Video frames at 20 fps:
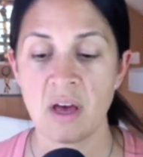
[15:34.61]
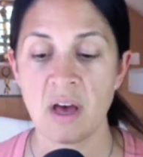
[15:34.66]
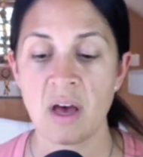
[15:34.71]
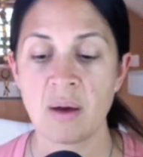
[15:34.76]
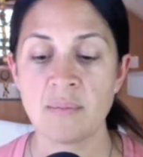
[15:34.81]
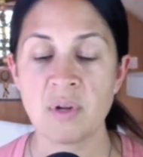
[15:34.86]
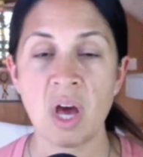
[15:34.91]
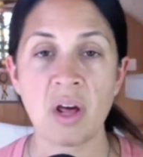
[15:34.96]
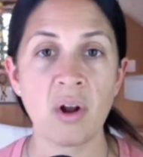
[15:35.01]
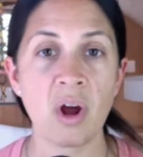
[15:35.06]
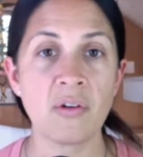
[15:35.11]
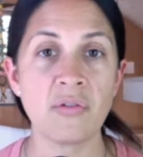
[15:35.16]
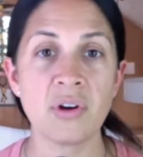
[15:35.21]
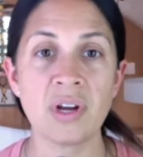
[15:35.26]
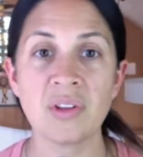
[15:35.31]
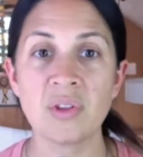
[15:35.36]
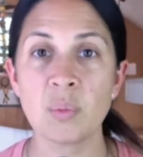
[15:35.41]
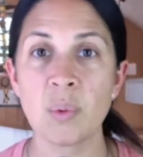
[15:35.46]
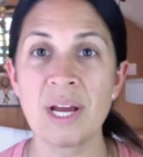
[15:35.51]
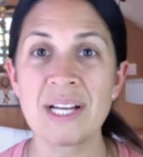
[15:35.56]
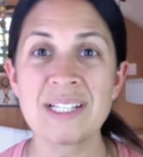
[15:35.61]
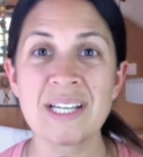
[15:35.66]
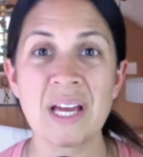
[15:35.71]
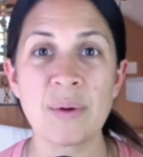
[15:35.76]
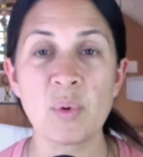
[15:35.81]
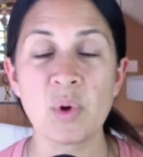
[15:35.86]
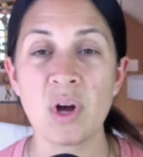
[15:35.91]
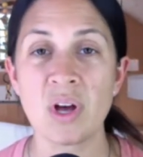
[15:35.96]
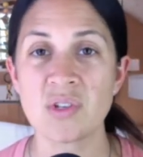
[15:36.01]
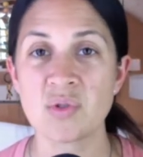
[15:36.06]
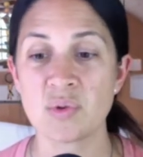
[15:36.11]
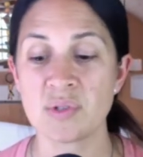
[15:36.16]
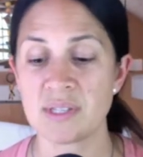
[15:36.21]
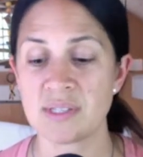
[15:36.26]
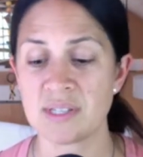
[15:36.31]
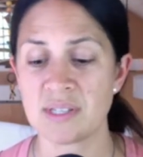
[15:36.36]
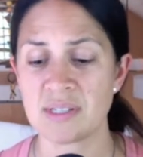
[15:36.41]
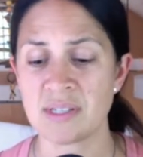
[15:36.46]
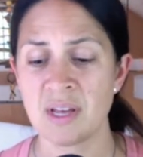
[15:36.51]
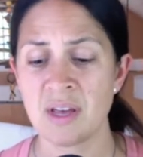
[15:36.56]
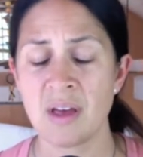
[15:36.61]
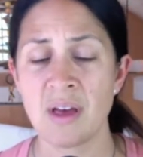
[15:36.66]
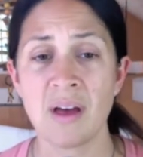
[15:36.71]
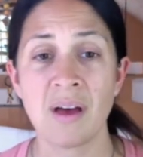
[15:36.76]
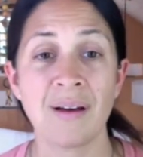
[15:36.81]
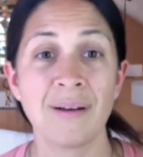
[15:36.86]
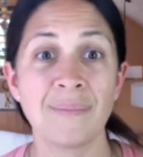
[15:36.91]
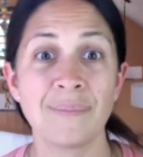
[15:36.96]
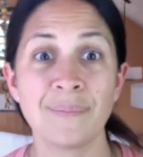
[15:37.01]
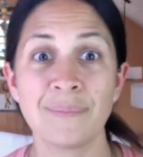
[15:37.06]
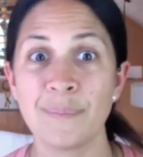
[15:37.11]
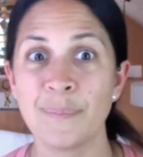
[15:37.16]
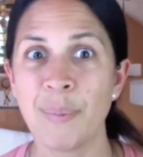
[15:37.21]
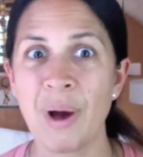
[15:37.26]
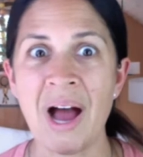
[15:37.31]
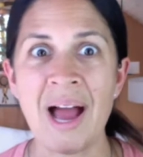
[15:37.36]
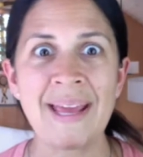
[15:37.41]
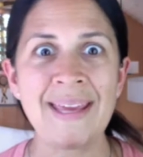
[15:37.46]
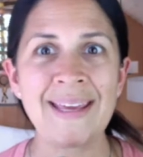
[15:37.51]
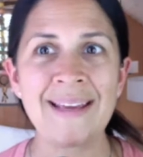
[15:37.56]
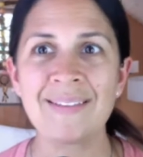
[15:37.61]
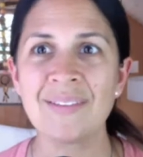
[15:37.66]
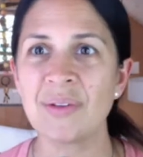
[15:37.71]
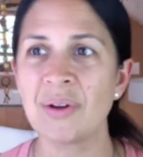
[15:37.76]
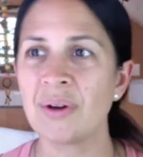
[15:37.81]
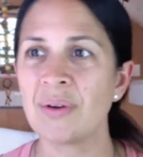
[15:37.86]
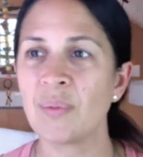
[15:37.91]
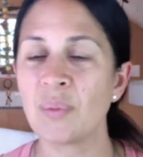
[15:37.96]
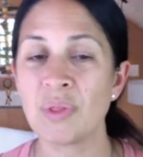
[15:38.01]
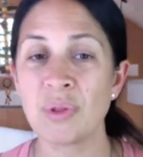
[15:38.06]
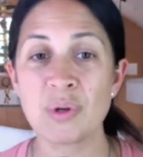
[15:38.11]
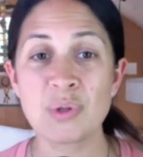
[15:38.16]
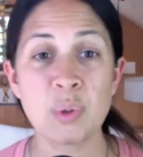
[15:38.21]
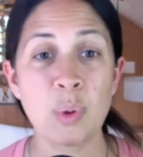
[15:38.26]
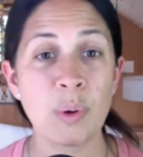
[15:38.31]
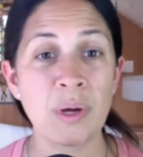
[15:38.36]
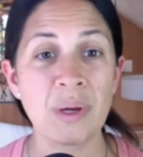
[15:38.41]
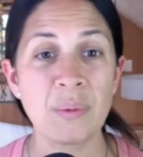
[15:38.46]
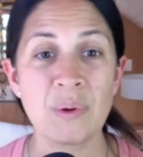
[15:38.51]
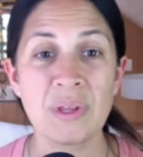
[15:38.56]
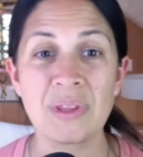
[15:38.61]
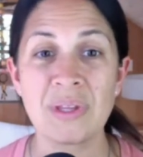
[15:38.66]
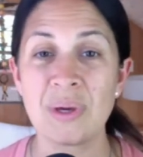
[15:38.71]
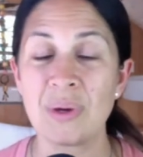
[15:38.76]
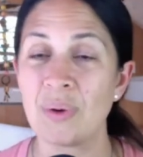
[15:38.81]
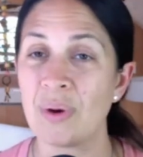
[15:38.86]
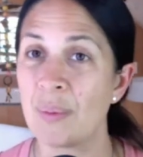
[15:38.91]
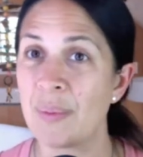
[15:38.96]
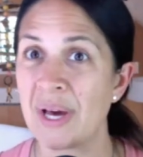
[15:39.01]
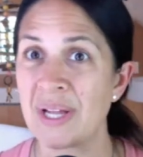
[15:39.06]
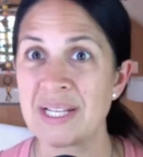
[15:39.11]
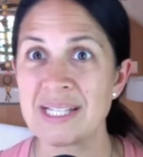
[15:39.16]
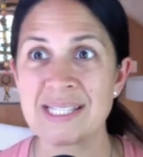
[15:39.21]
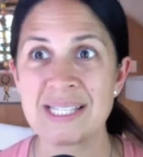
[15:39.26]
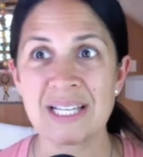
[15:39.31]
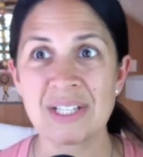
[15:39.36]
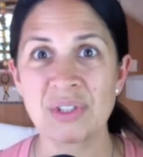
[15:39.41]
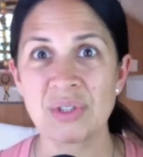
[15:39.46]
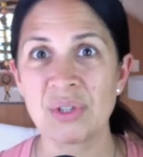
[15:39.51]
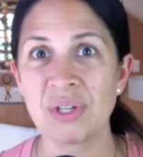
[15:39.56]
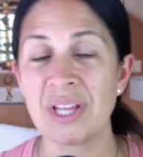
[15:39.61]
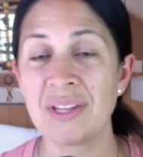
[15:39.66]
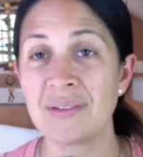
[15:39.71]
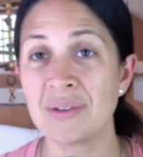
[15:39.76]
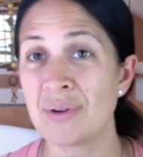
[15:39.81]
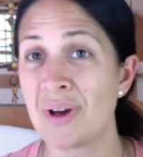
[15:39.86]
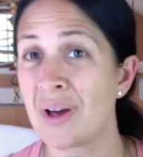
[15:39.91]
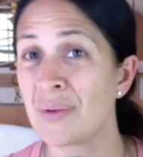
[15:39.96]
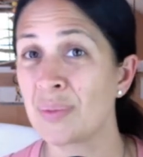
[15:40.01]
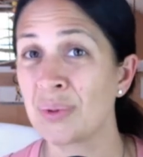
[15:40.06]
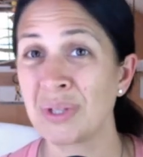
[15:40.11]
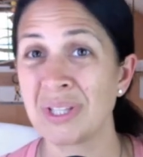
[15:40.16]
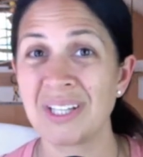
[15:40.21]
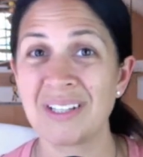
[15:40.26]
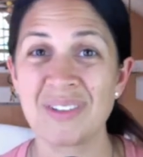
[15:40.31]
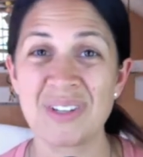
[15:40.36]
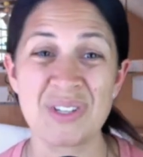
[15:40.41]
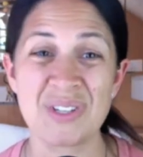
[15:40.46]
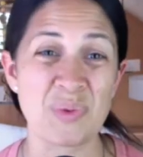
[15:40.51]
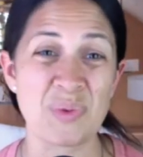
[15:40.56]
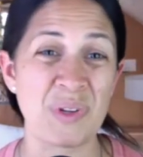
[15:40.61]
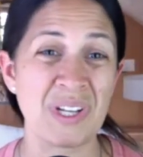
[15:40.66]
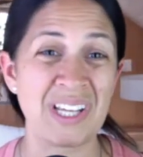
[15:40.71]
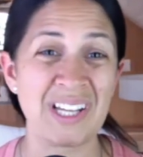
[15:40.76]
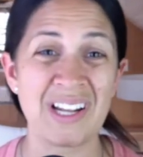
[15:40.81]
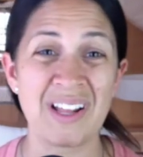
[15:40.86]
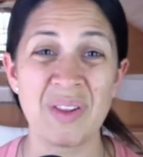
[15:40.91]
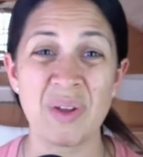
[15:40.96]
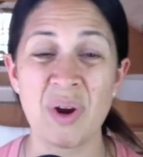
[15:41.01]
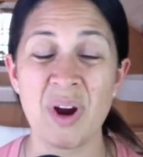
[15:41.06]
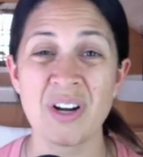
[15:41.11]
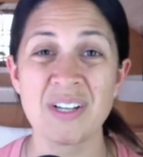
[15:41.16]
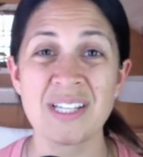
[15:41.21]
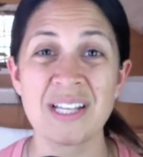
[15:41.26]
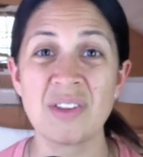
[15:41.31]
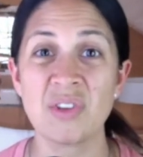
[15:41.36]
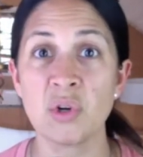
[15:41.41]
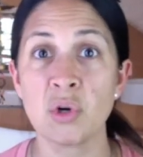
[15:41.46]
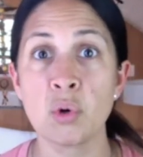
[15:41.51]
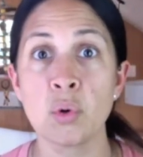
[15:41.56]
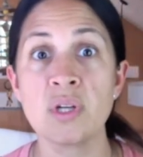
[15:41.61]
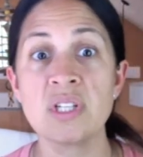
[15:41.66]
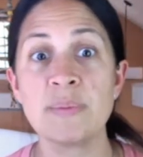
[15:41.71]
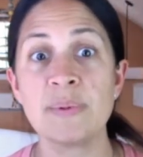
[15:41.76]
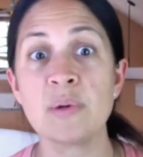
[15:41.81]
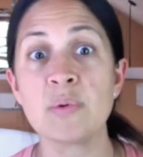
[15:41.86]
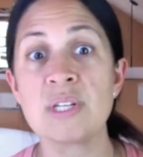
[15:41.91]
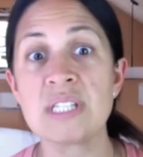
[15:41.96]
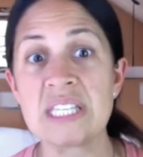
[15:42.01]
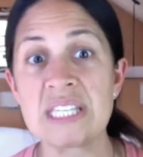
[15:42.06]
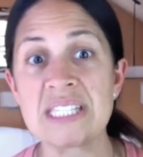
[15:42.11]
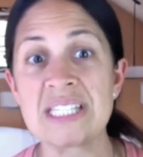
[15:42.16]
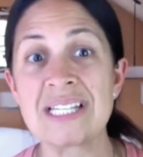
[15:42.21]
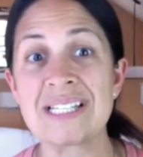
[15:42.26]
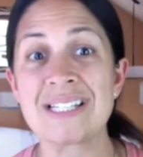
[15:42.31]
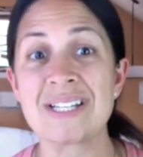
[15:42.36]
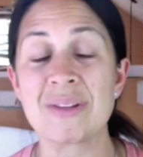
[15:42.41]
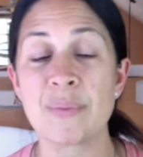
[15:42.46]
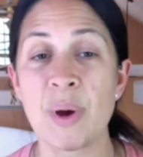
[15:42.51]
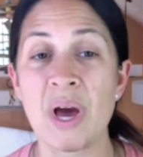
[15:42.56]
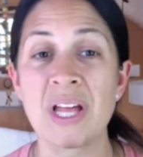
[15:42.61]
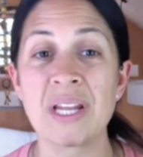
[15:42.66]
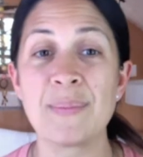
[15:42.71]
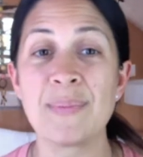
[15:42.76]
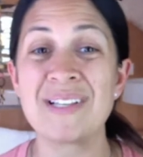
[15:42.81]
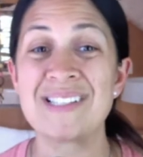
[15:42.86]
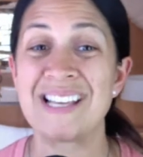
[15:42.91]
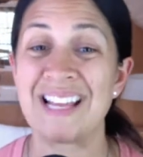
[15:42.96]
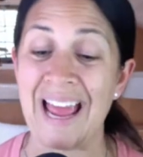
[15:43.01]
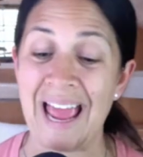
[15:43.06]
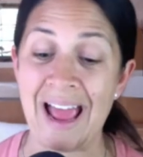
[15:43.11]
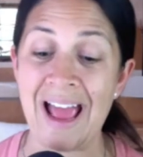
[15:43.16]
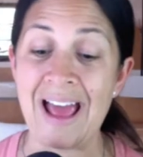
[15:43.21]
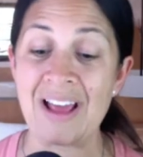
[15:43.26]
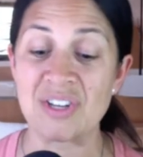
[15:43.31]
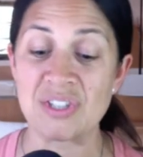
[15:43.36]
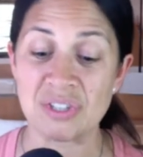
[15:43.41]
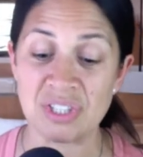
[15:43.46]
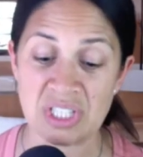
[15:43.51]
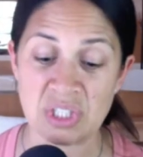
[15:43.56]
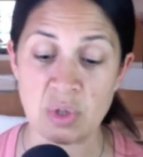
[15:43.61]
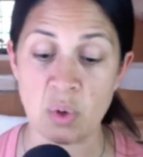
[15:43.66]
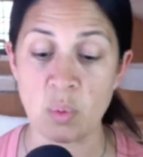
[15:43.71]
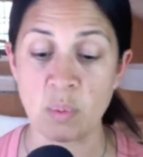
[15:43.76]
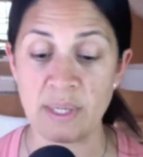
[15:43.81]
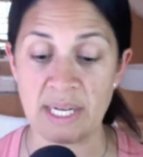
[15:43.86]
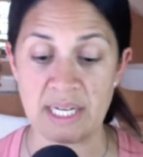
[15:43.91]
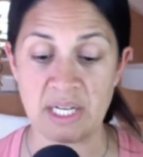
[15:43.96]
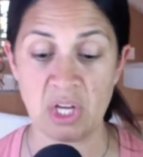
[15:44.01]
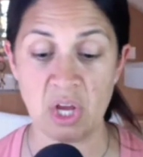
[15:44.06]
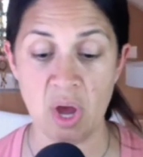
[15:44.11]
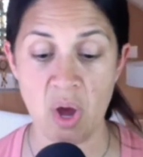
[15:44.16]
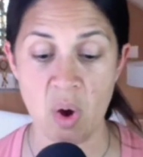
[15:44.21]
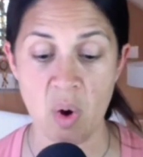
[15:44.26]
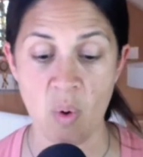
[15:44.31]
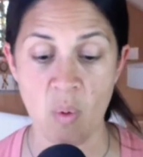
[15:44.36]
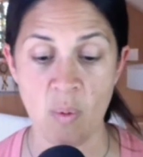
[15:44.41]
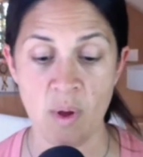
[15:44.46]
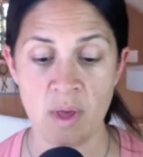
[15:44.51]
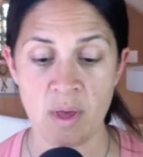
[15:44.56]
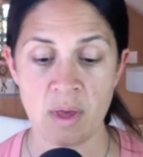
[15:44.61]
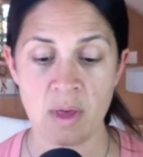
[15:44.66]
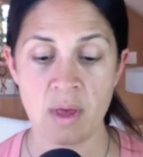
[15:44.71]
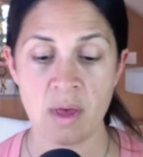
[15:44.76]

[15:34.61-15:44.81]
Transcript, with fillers: Um, not offering at the right time will cause resistance buying their when they're toying with you about a signal and they're not really they just want to get out of the car seat they're going to be resistant to the potty because they actually don't need to go